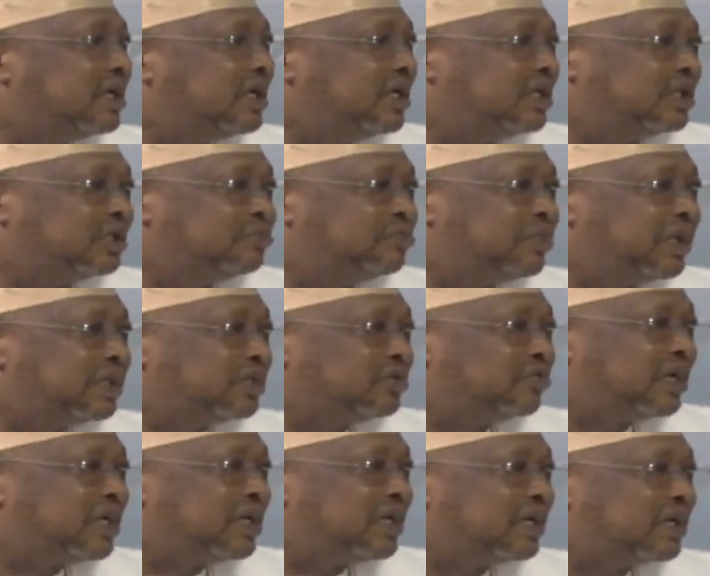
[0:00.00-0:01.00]
his best
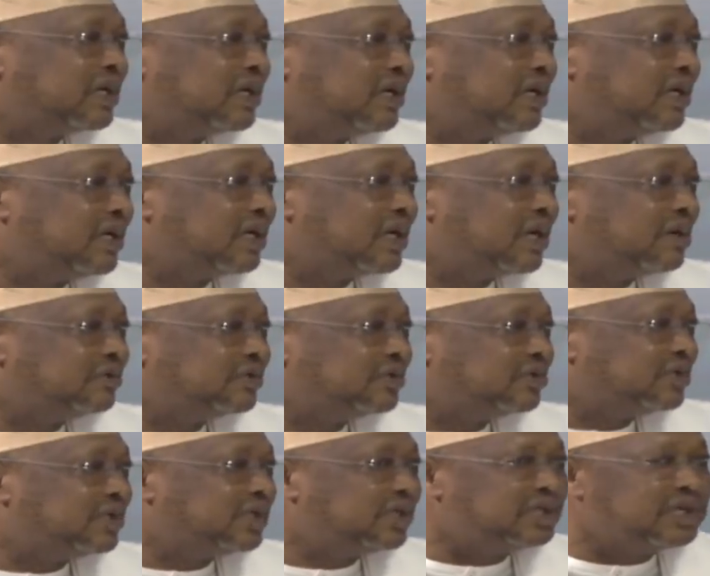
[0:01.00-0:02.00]
when he comes
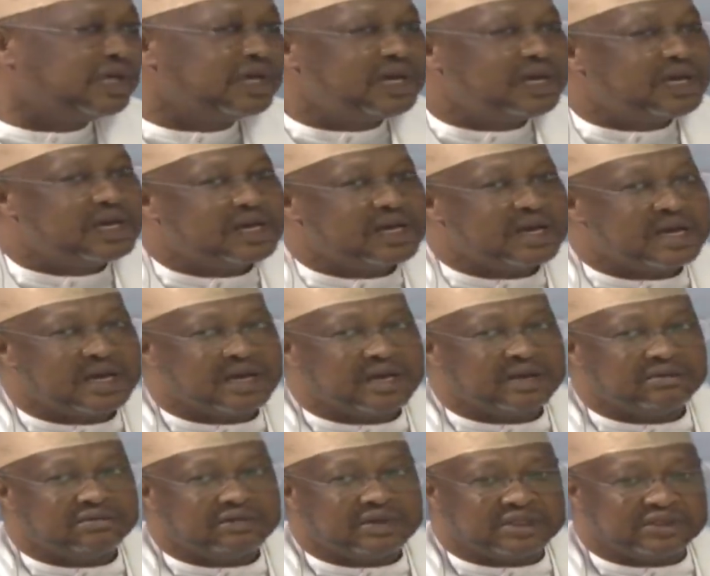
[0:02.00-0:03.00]
to teach.
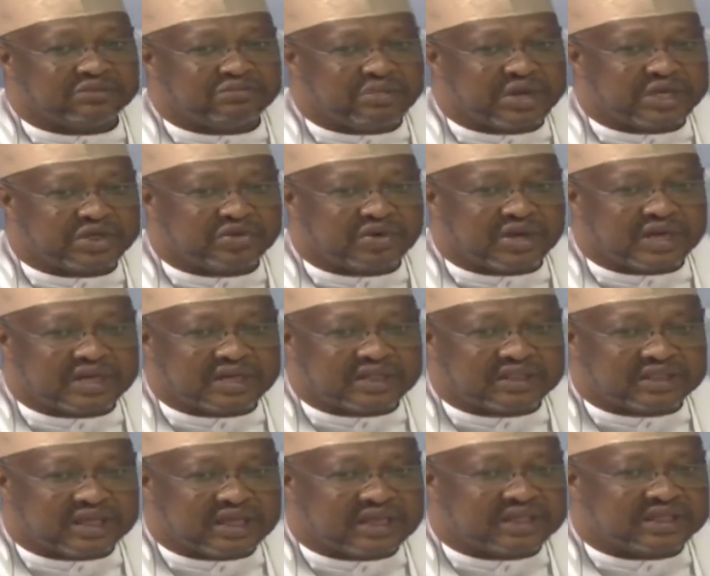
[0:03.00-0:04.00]
I was made to
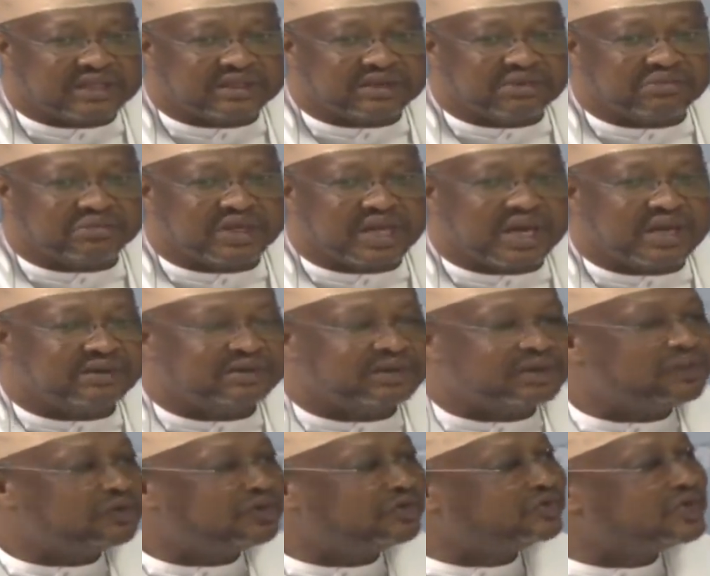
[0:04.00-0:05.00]
understand that sometimes
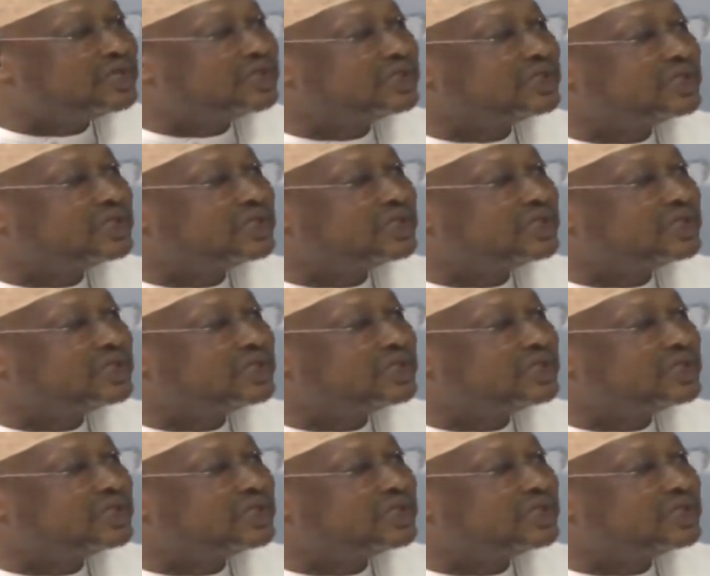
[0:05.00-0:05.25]
some of these